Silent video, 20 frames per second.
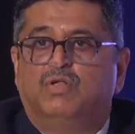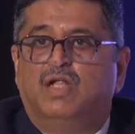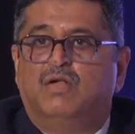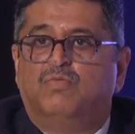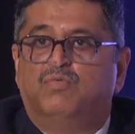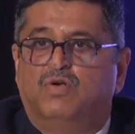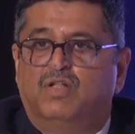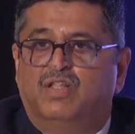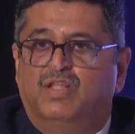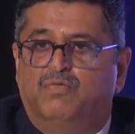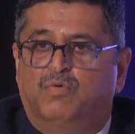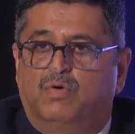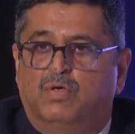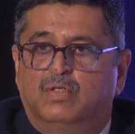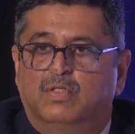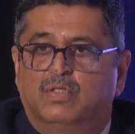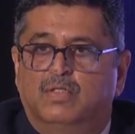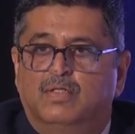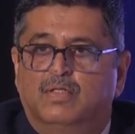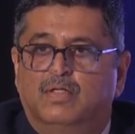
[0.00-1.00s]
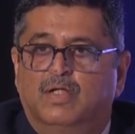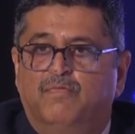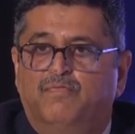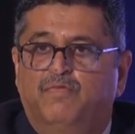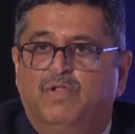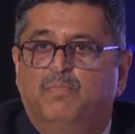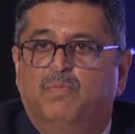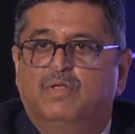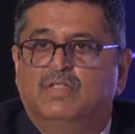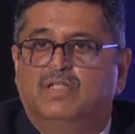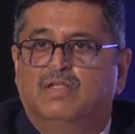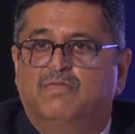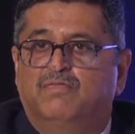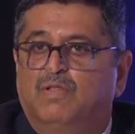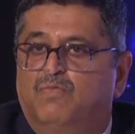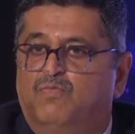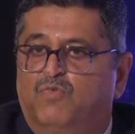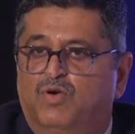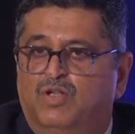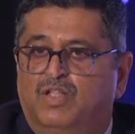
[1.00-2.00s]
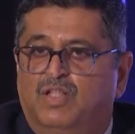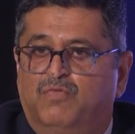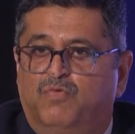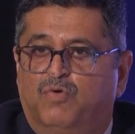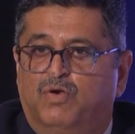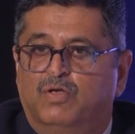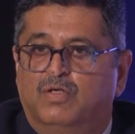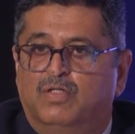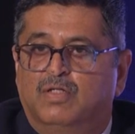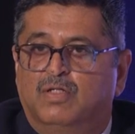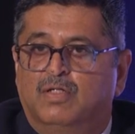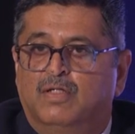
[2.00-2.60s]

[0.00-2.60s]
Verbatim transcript: get what they want, and we must give them what they want.